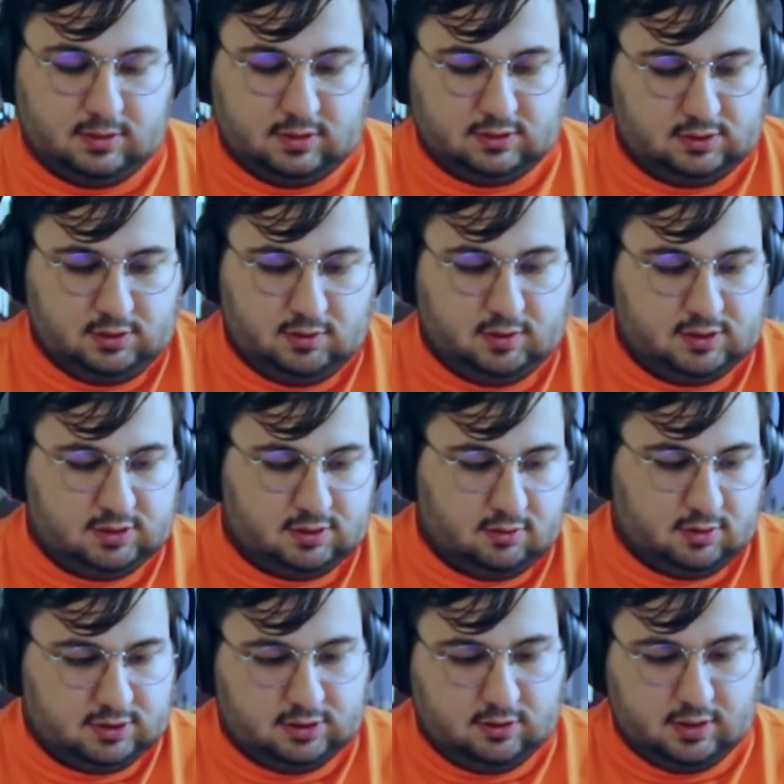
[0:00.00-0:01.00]
And so as
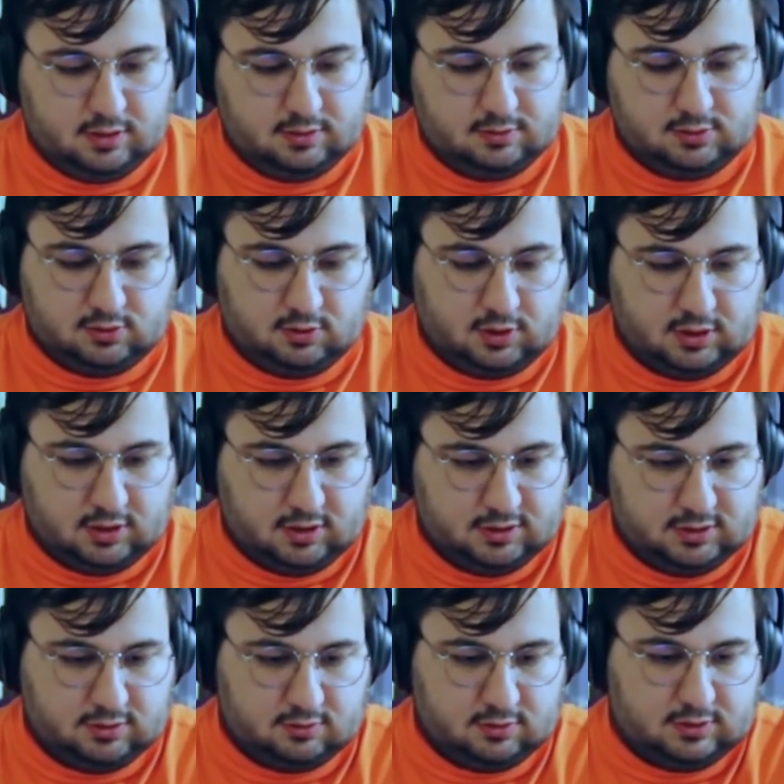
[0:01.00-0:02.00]
long as you can
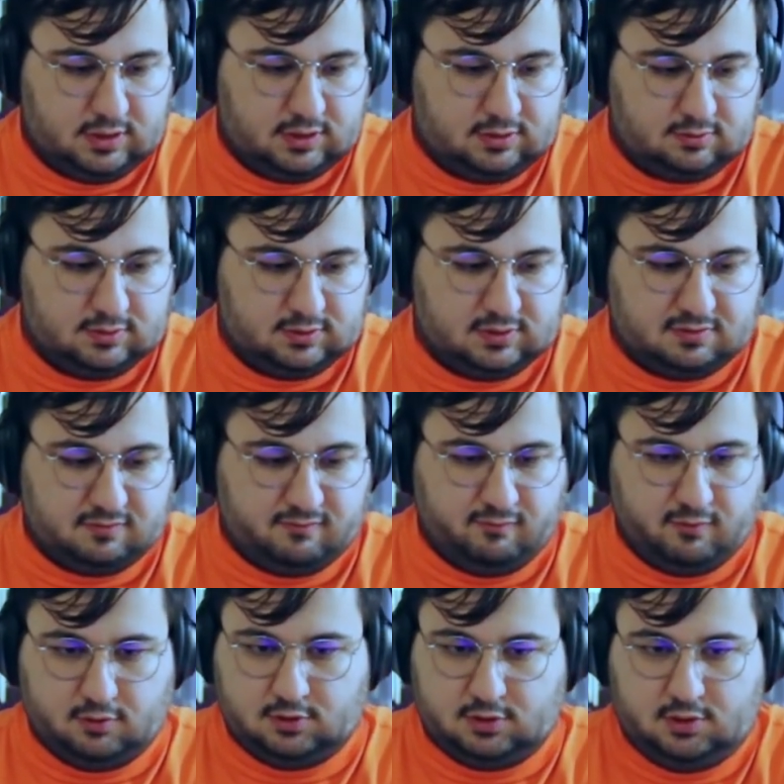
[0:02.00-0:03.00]
circuitize your state transition
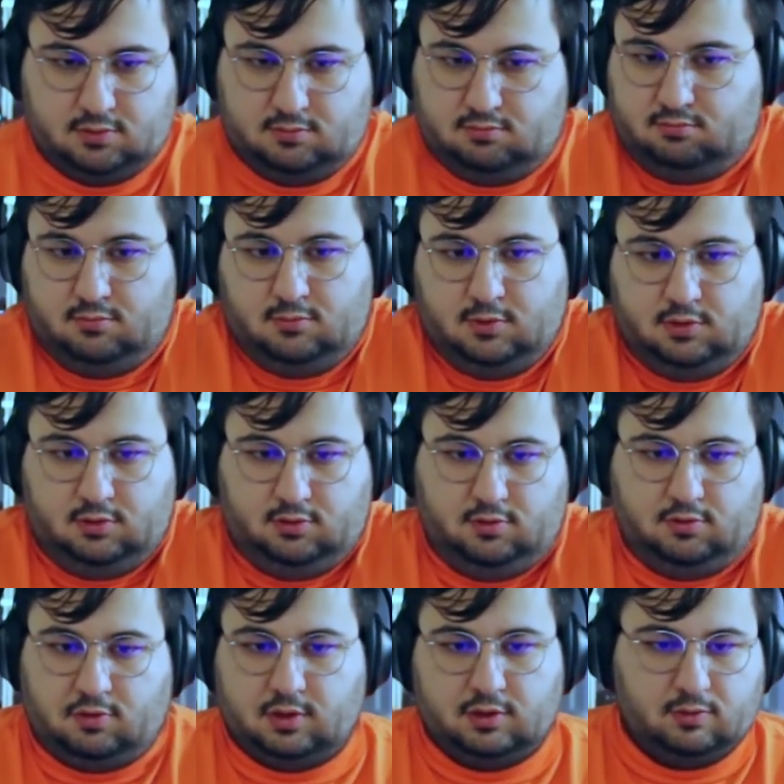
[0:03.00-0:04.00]
function,
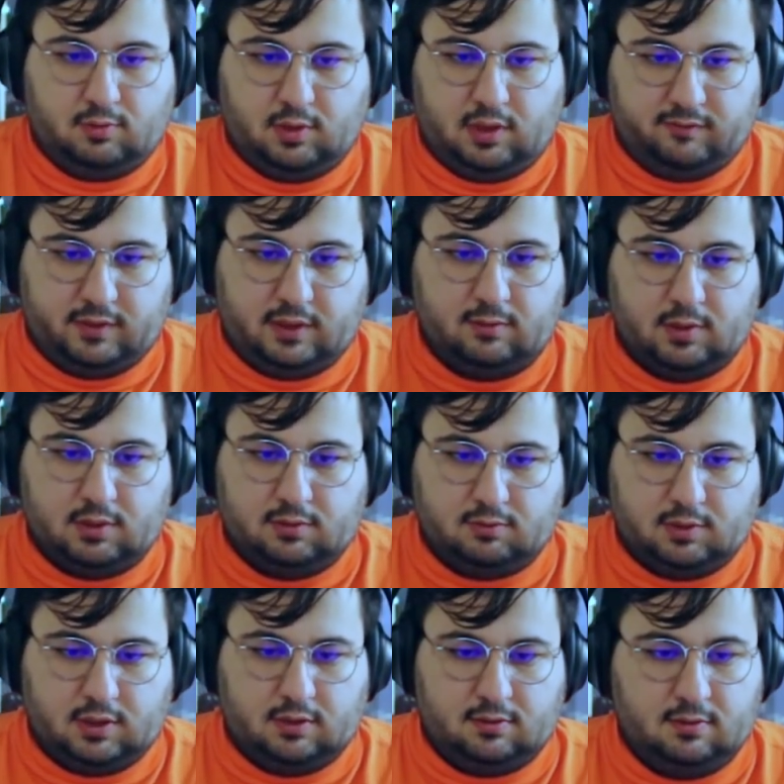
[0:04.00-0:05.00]
you can do whatever you want
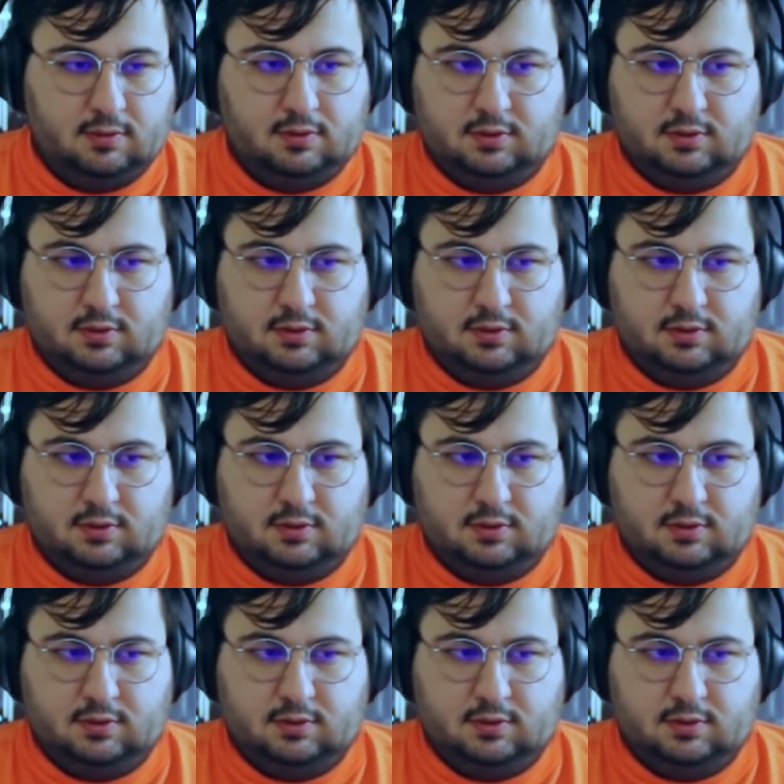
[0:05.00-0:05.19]
with it.